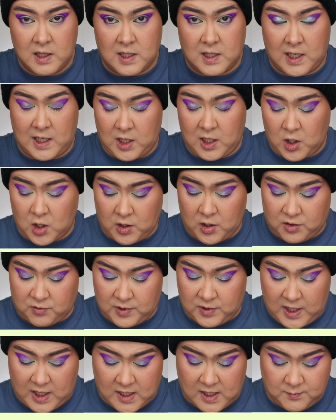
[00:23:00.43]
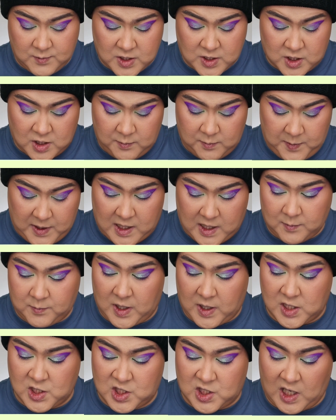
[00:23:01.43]
the EO3, and I'm just going to pick up
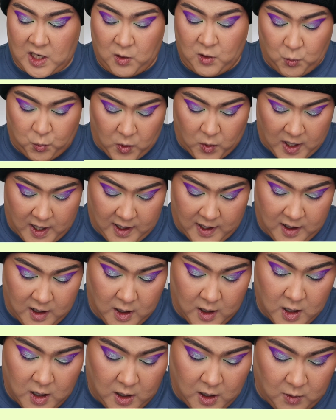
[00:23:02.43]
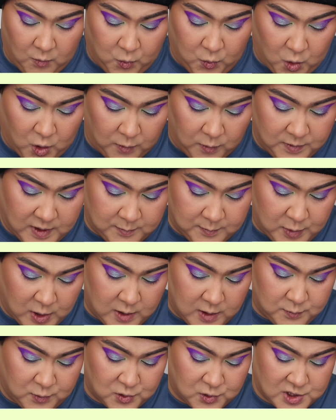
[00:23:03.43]
that shade Y Warm, the
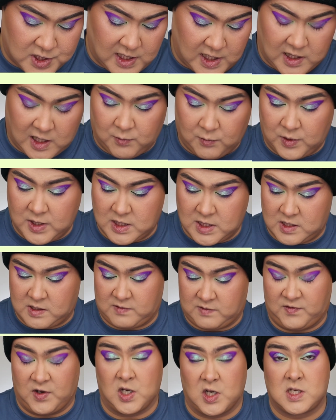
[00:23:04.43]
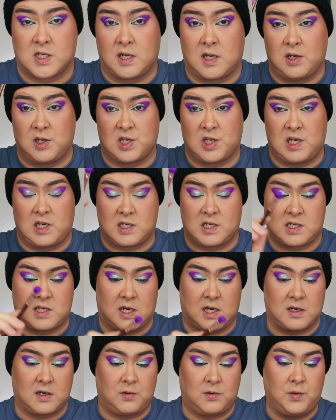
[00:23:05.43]
purple shade that we first initially
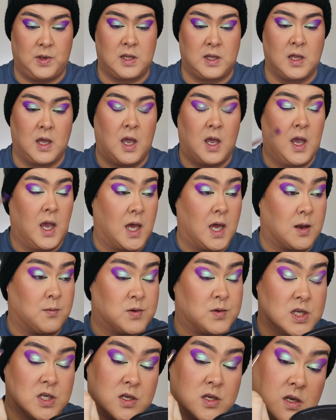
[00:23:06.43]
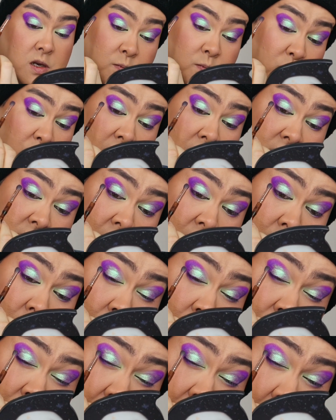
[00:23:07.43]
started with. And I'm just going to press that
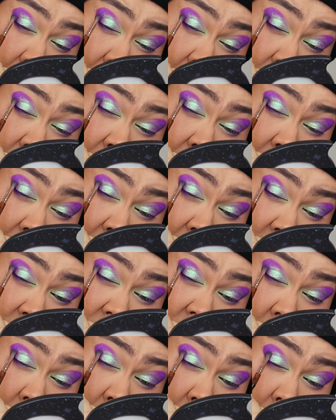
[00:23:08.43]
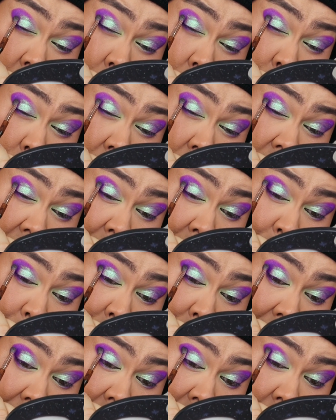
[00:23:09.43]
on the outer edge where that
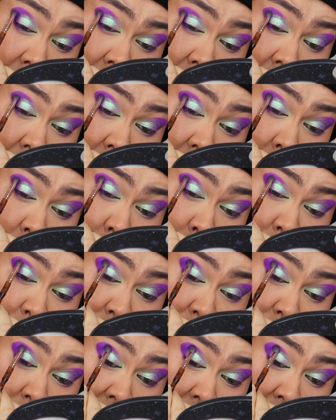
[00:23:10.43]
matte and